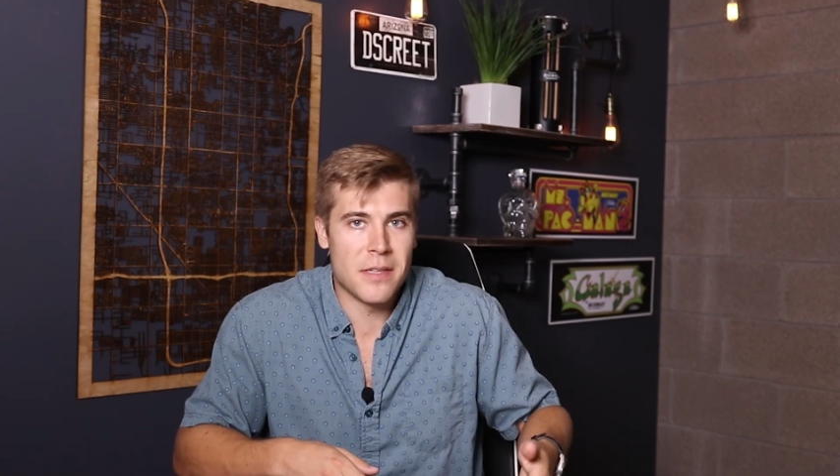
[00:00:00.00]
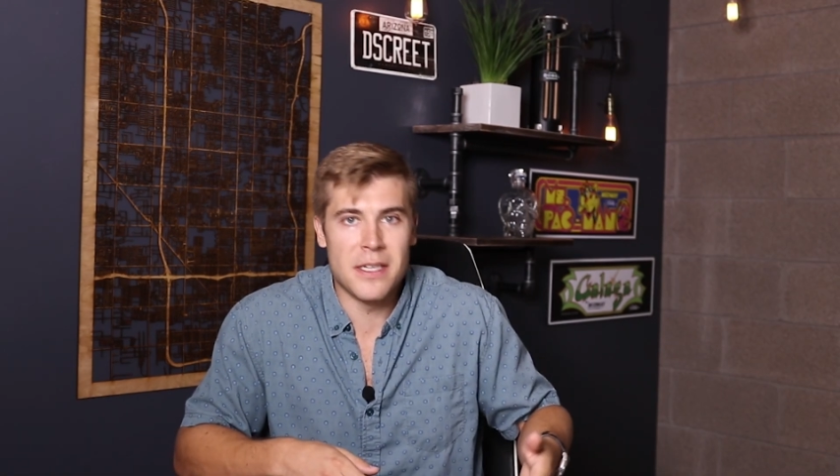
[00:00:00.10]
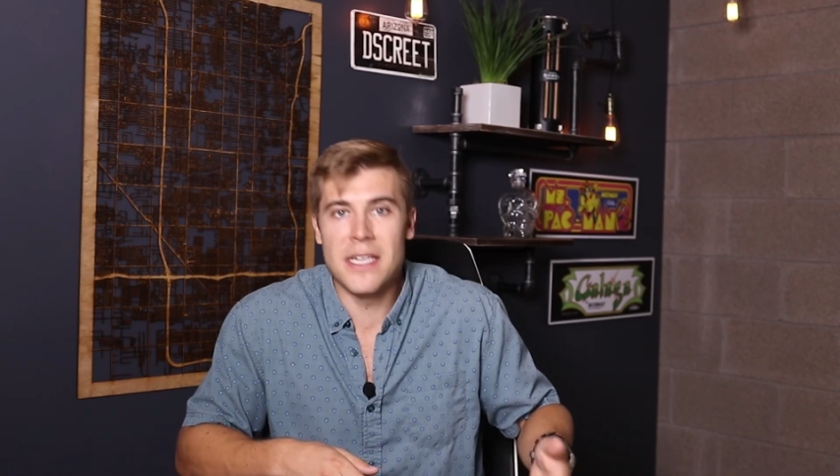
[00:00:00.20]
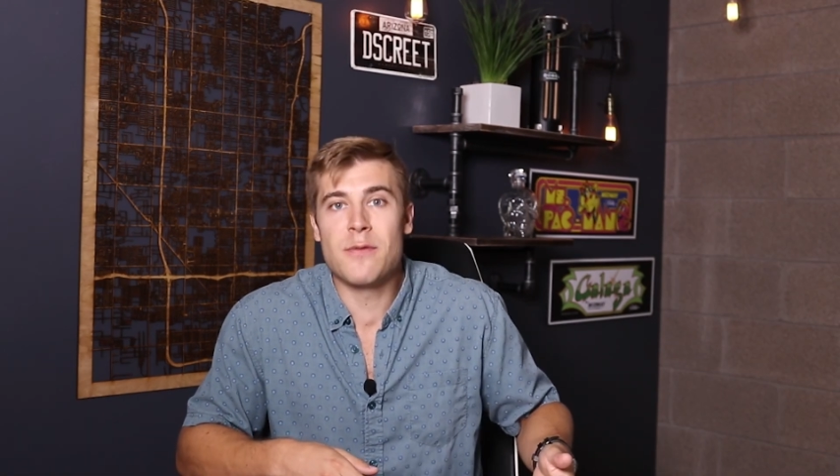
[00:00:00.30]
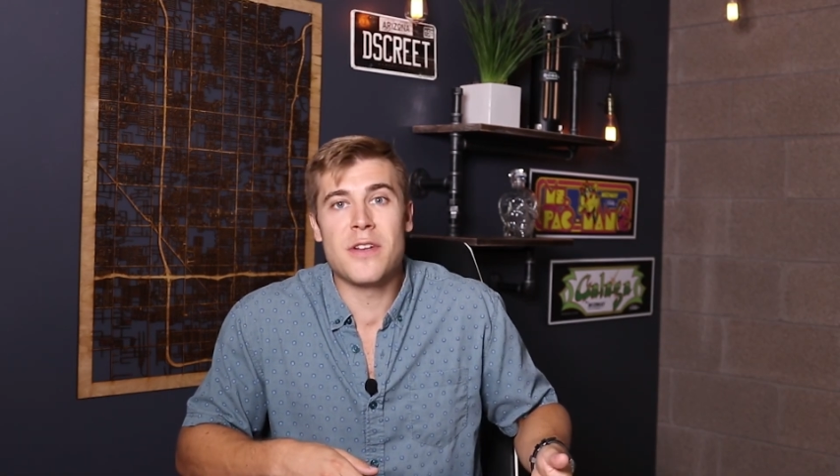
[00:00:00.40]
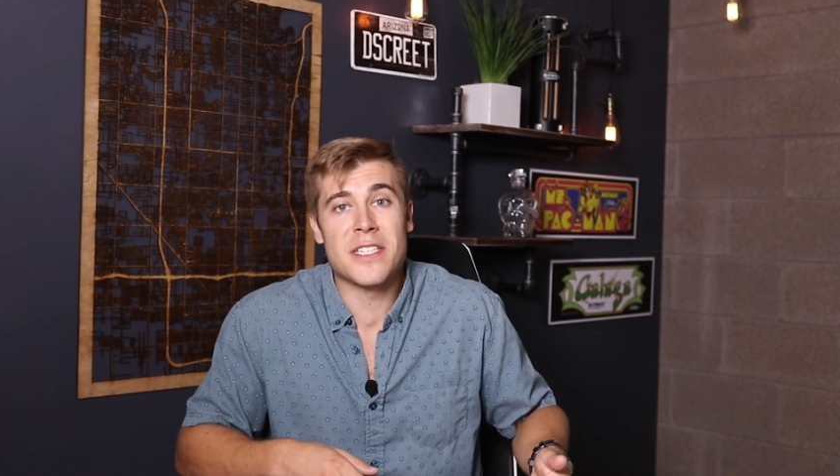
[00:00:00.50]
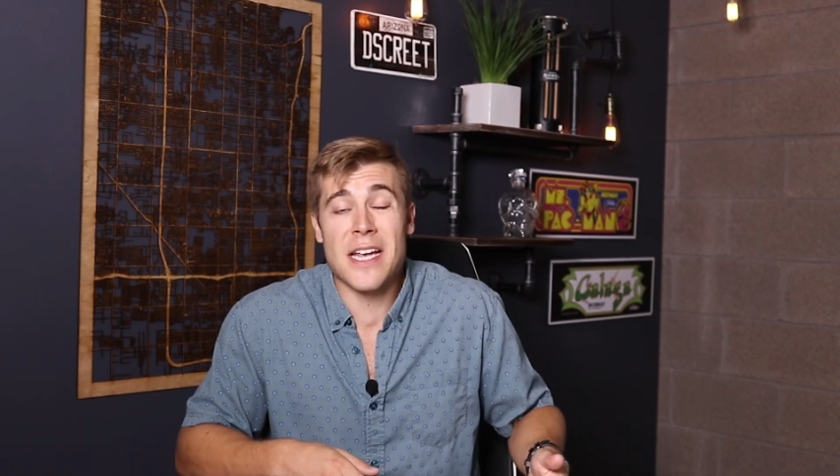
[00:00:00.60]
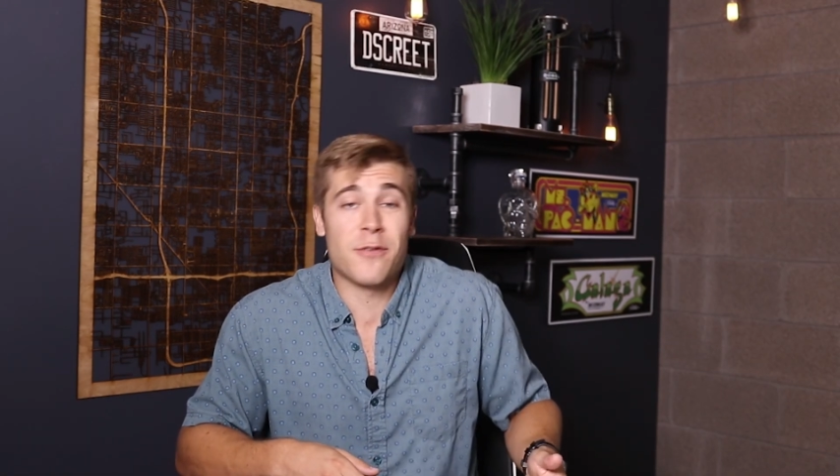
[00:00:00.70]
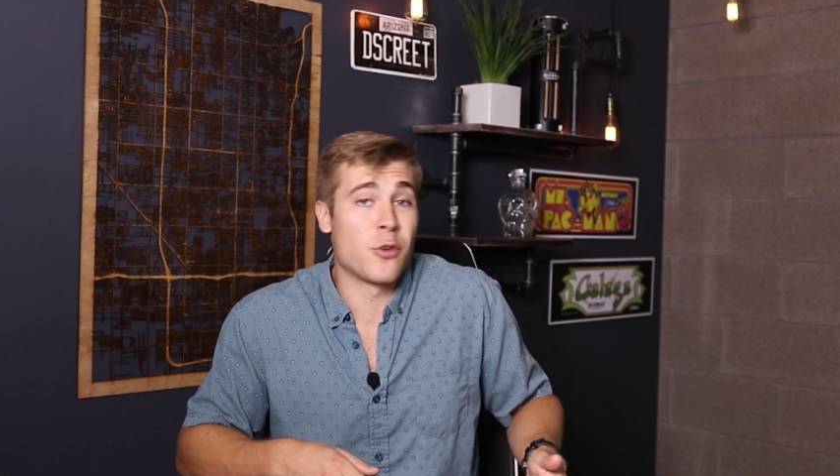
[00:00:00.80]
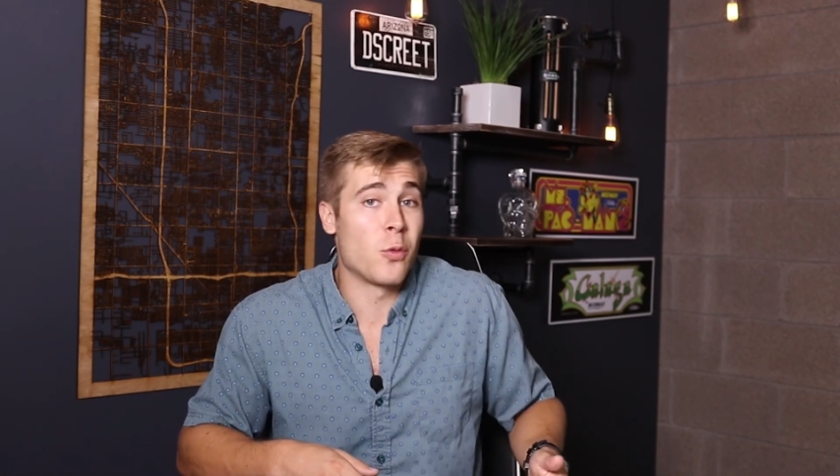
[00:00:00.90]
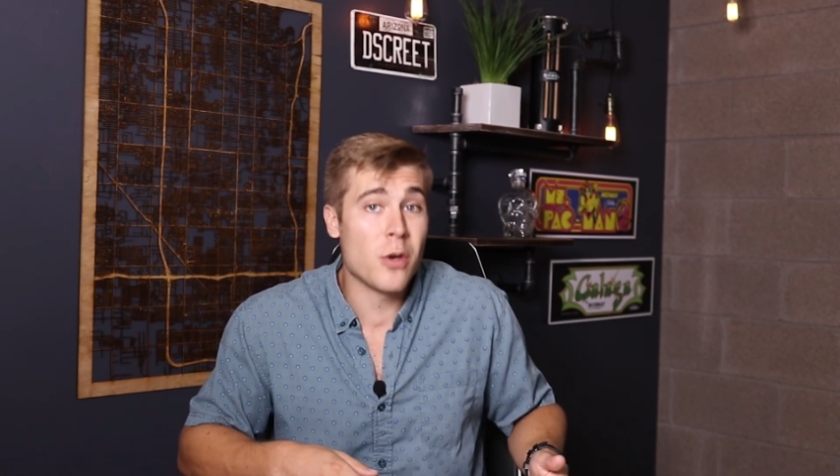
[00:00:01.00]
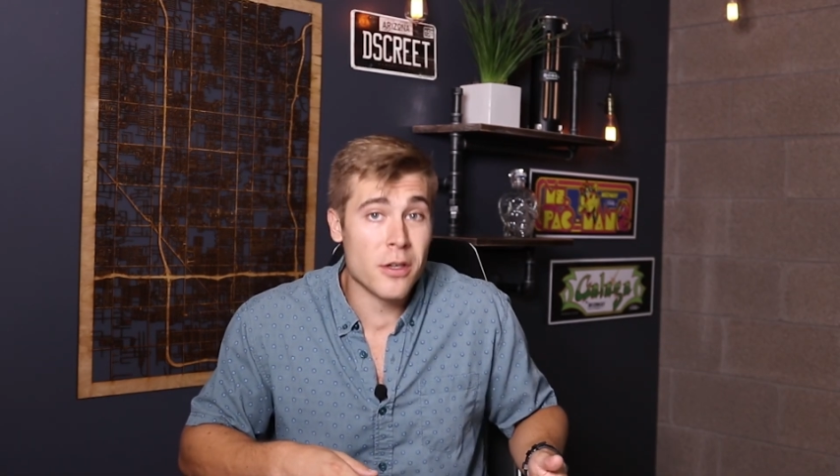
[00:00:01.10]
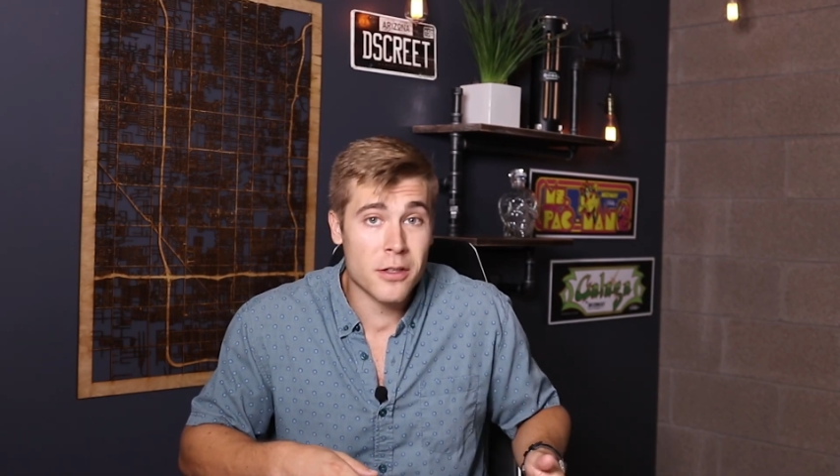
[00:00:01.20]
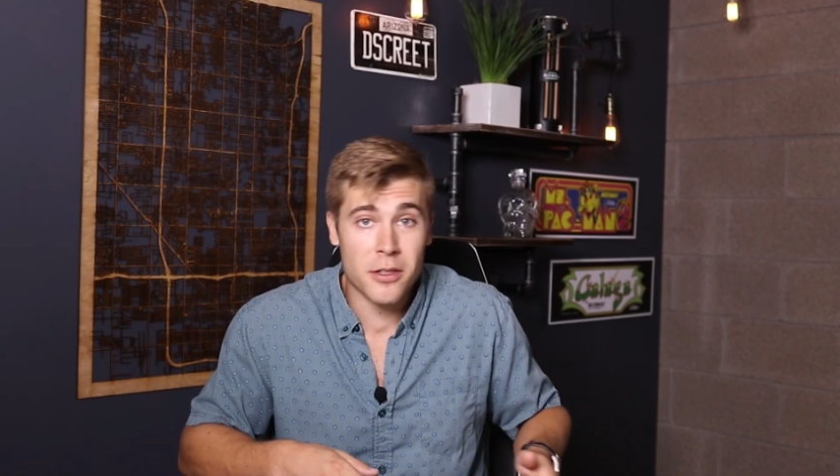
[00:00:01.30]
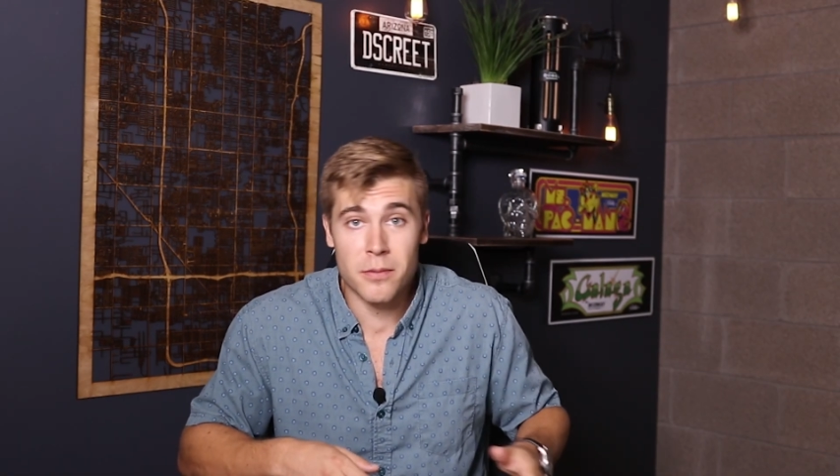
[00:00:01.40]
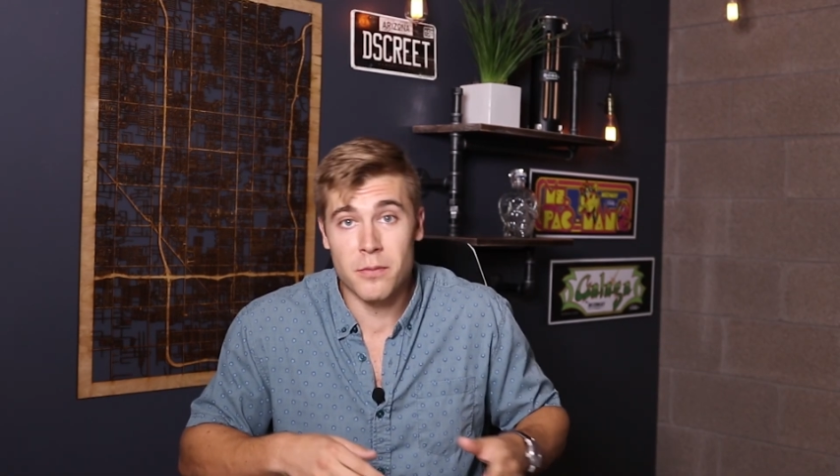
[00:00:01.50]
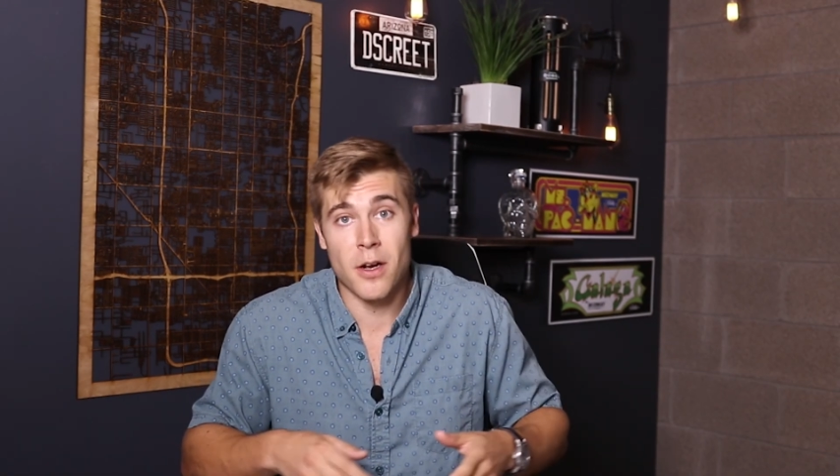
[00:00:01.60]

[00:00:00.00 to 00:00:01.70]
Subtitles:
in evenings after work,